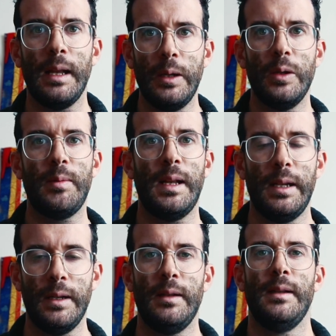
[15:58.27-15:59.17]
Little by
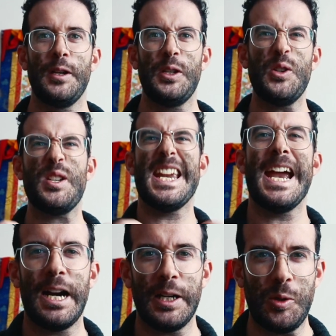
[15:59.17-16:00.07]
little, you
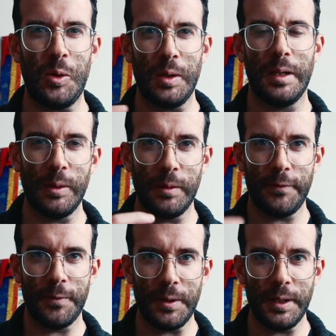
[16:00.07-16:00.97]
dare to go a little
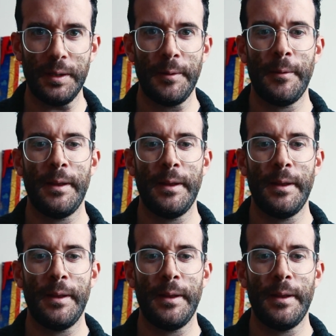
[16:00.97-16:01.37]
further,